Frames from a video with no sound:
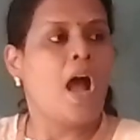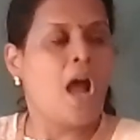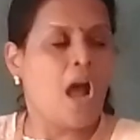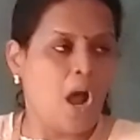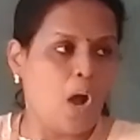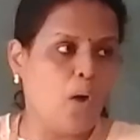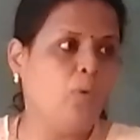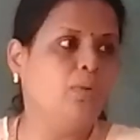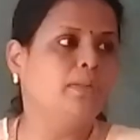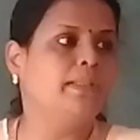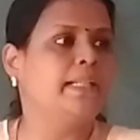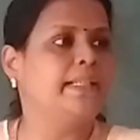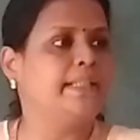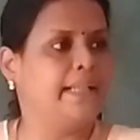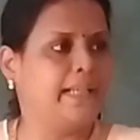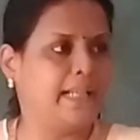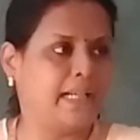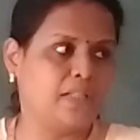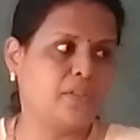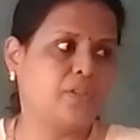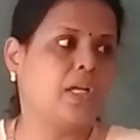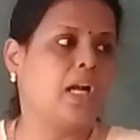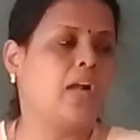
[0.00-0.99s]
How the
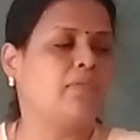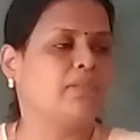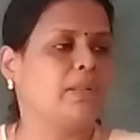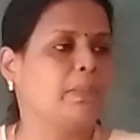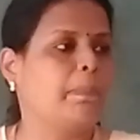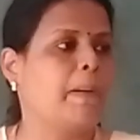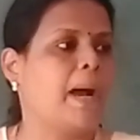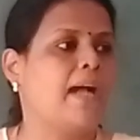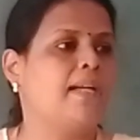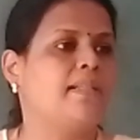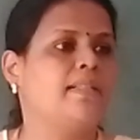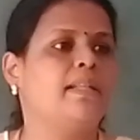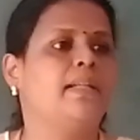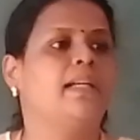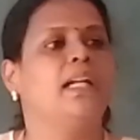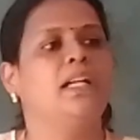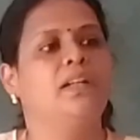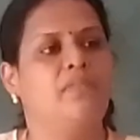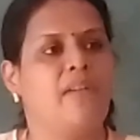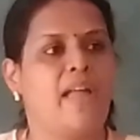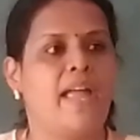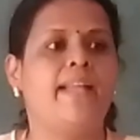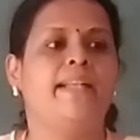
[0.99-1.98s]
direction of the
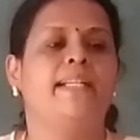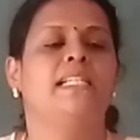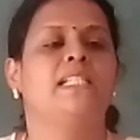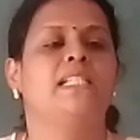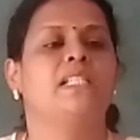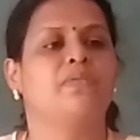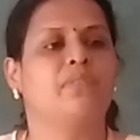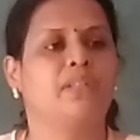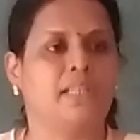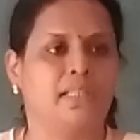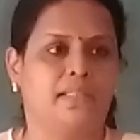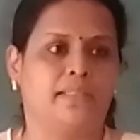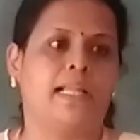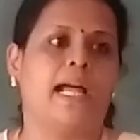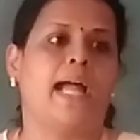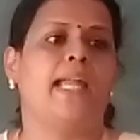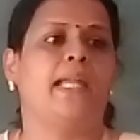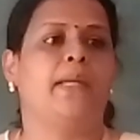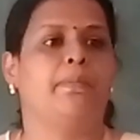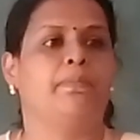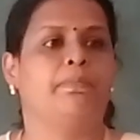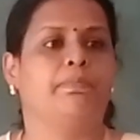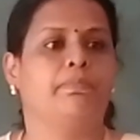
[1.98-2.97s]
particle varies with
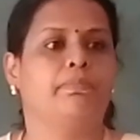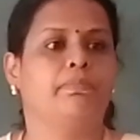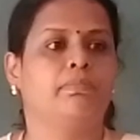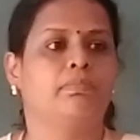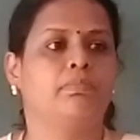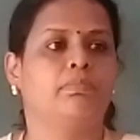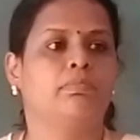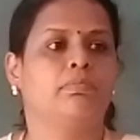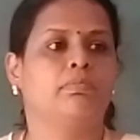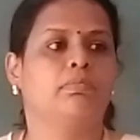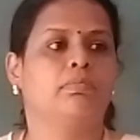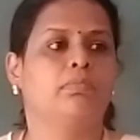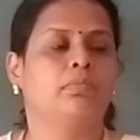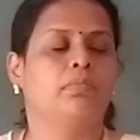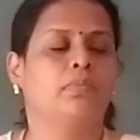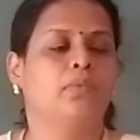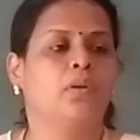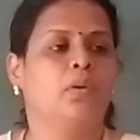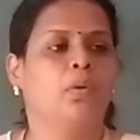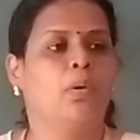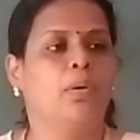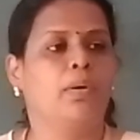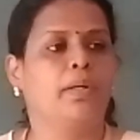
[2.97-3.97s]
time.
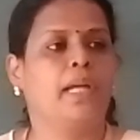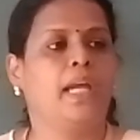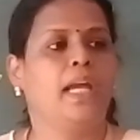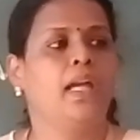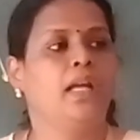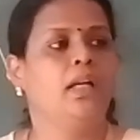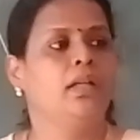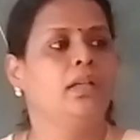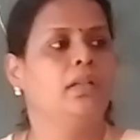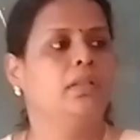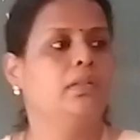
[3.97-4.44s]
Okay?